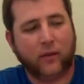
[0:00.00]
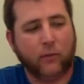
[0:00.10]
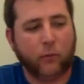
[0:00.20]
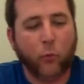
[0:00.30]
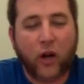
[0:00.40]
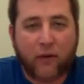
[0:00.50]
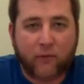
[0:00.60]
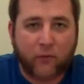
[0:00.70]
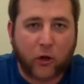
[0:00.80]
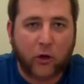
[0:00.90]
from what
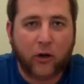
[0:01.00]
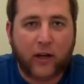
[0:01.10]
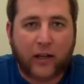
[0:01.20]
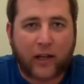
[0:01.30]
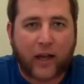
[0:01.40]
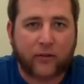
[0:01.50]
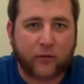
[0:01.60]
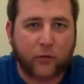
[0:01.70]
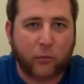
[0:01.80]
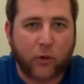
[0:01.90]
I've heard, it
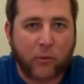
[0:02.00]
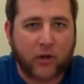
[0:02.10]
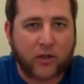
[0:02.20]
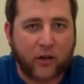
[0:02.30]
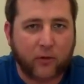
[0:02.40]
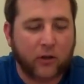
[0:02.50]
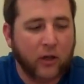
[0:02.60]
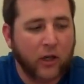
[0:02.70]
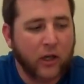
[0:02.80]
lasts for pretty much ever.